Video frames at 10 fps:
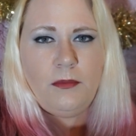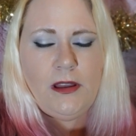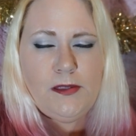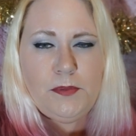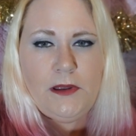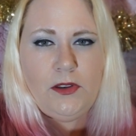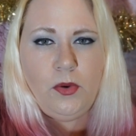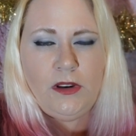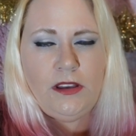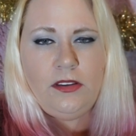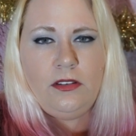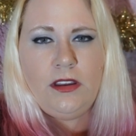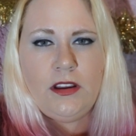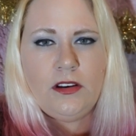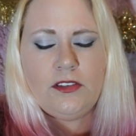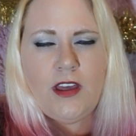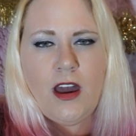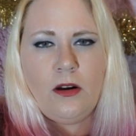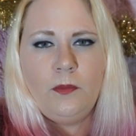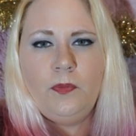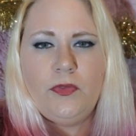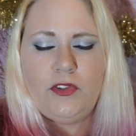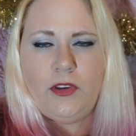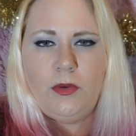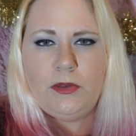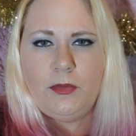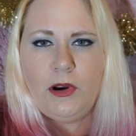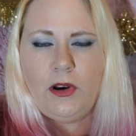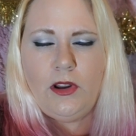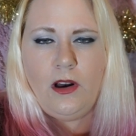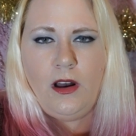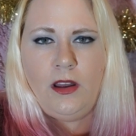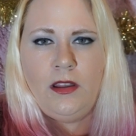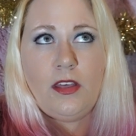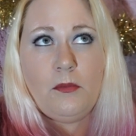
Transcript: It's been 22 years now. She was murdered on the